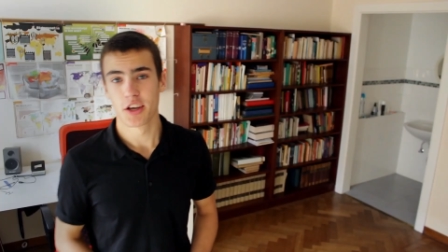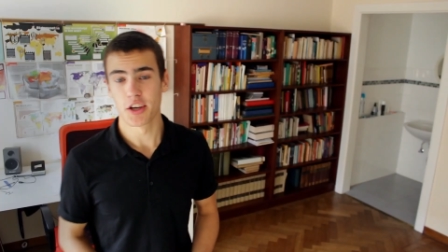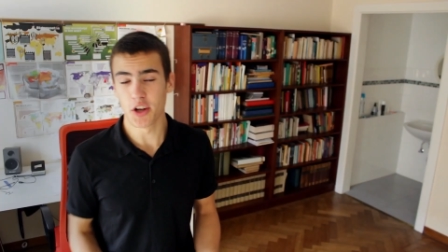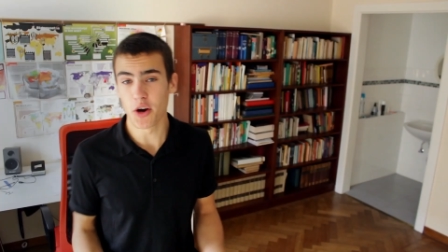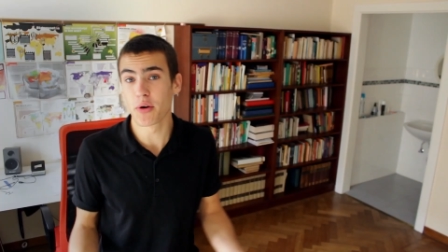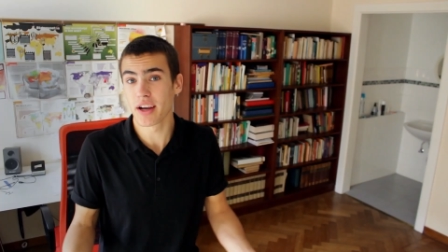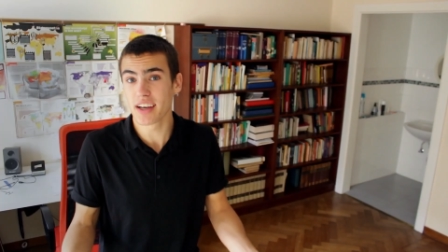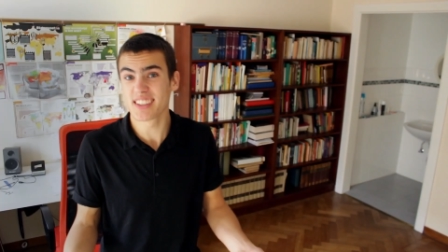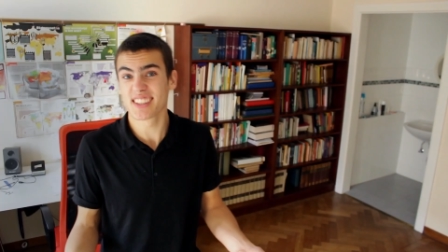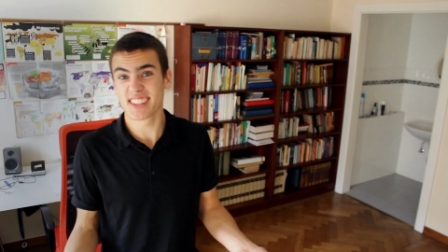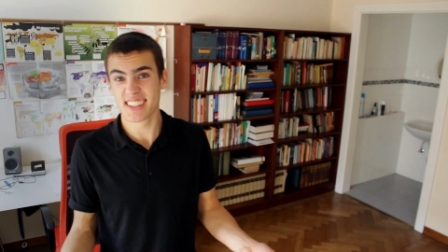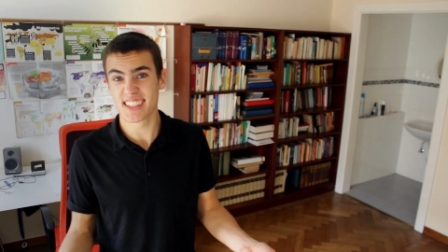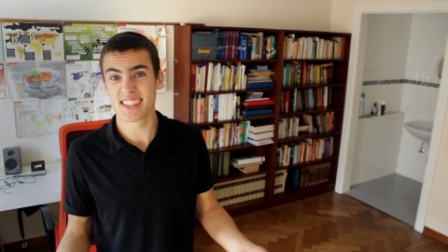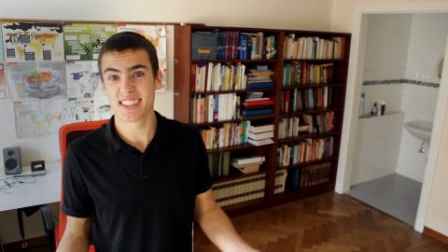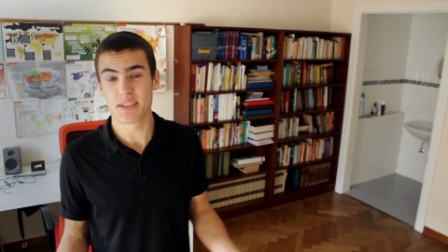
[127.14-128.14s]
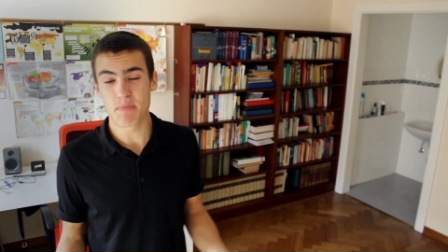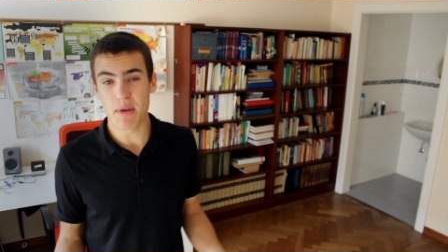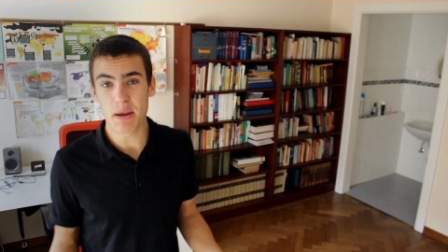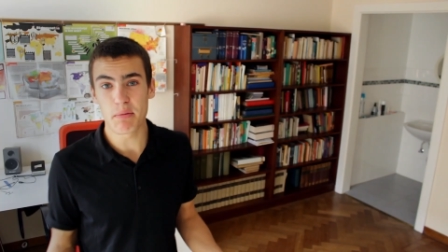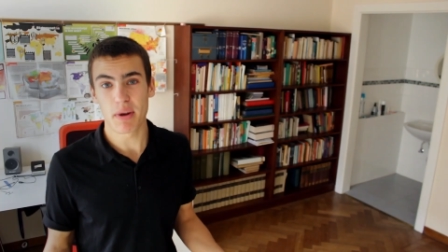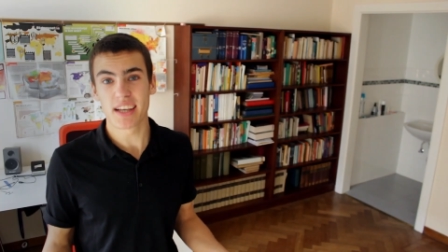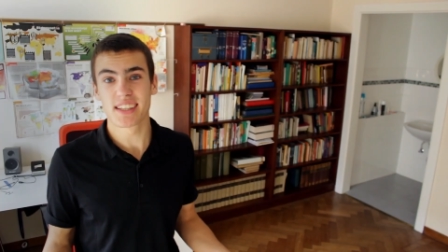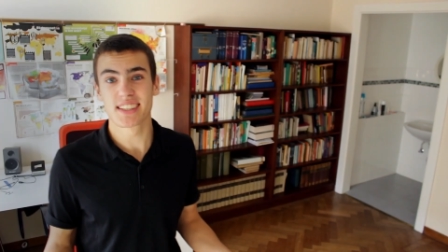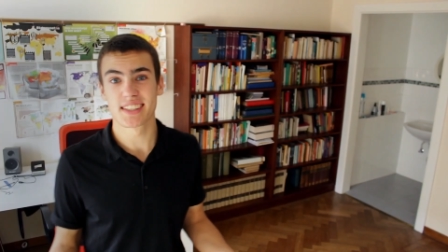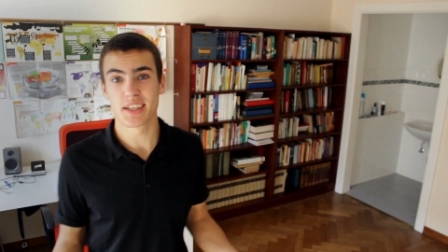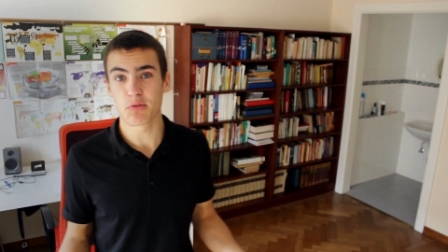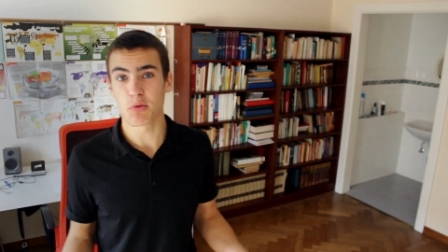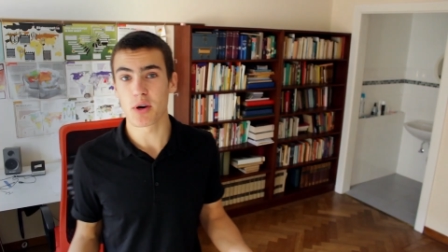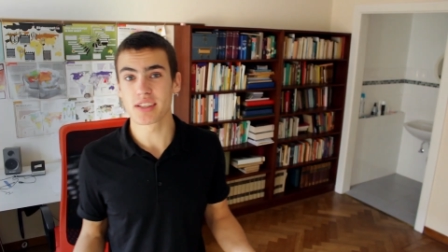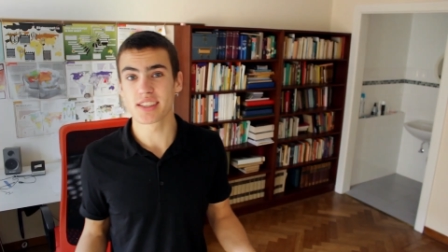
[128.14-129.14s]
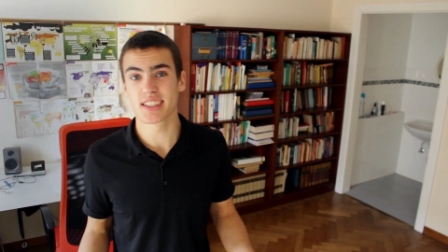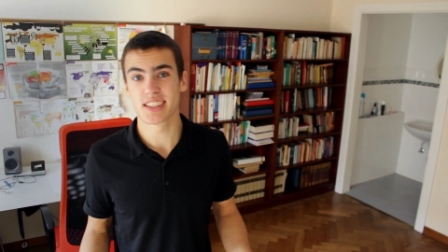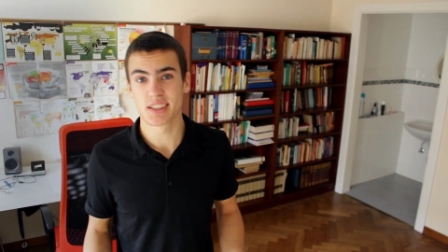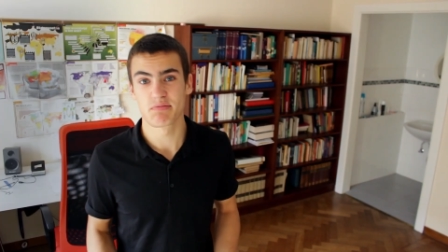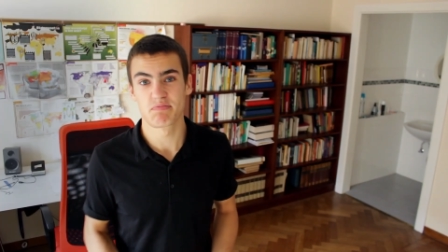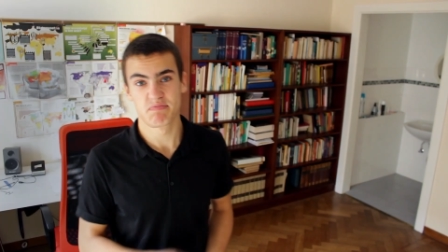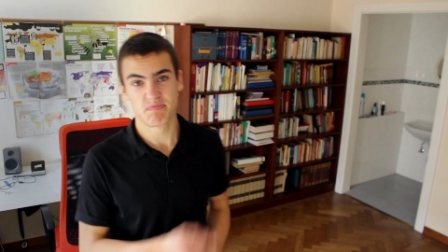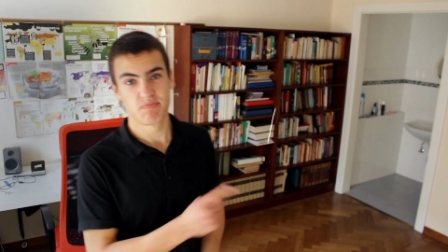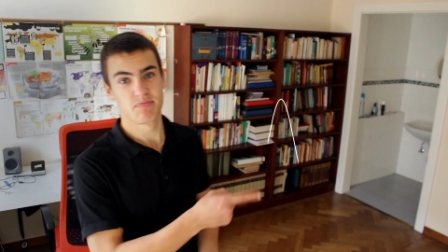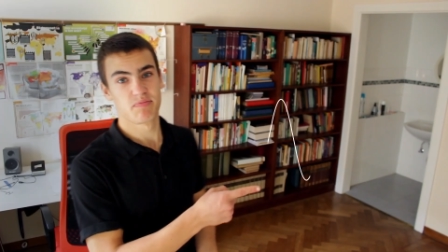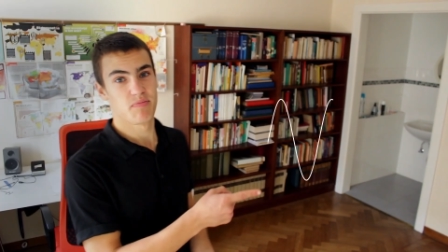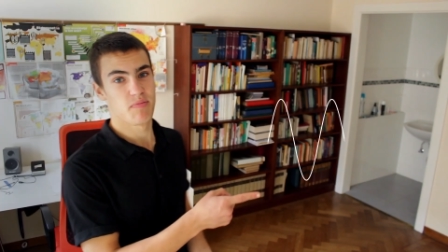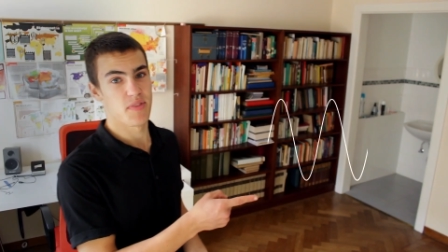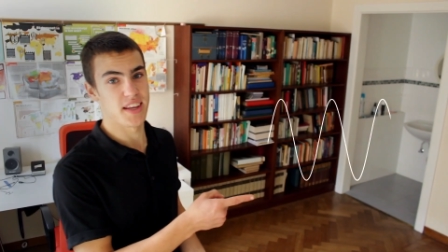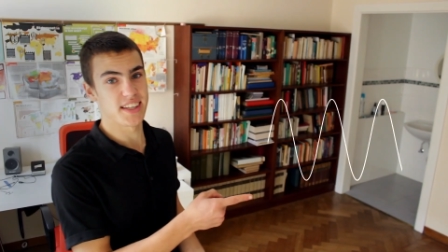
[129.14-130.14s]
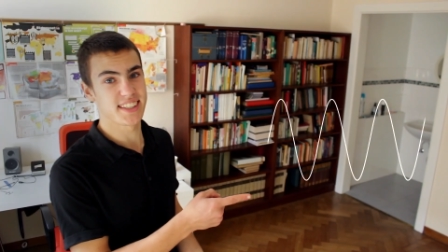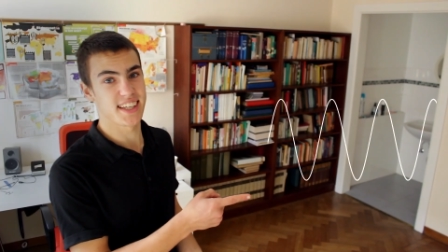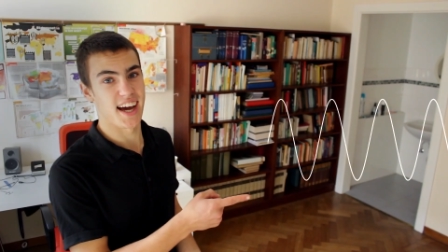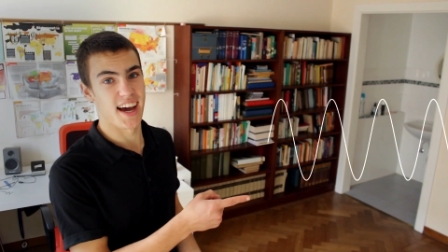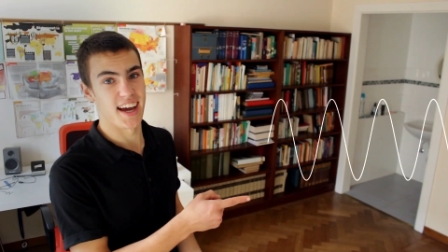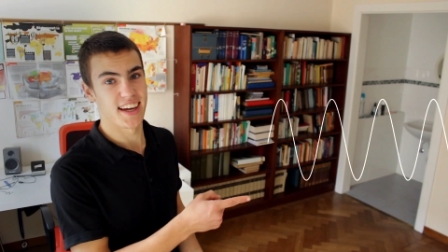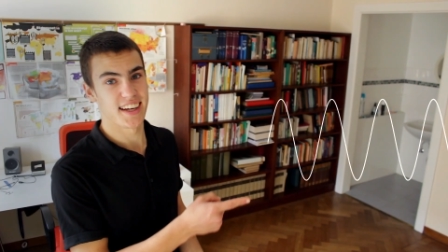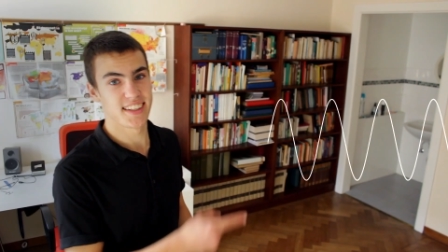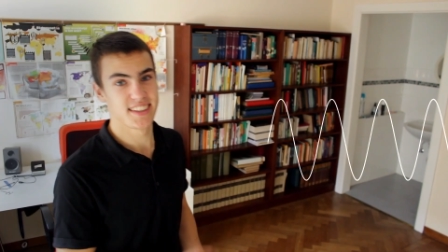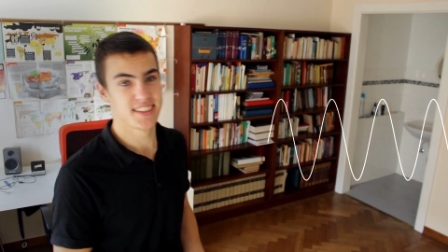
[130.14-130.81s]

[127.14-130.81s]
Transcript: You know what else exists in many places at once? This guy.